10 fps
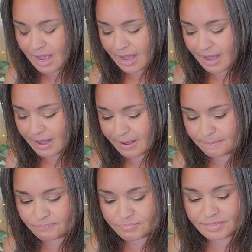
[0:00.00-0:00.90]

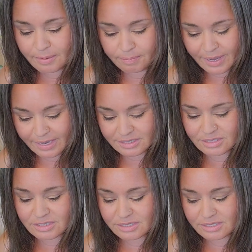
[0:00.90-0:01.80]
Um, the
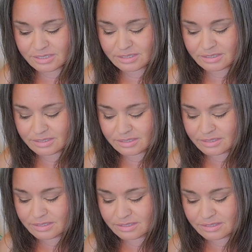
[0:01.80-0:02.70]
best
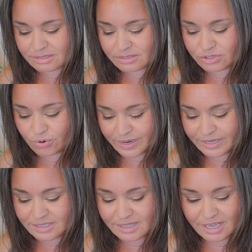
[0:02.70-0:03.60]

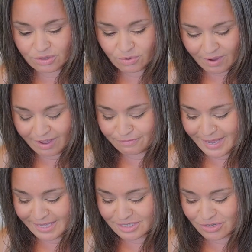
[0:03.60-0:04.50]
choice that you have
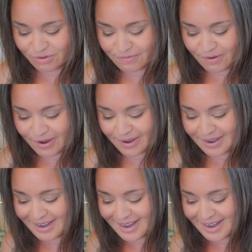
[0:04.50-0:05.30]
made so far,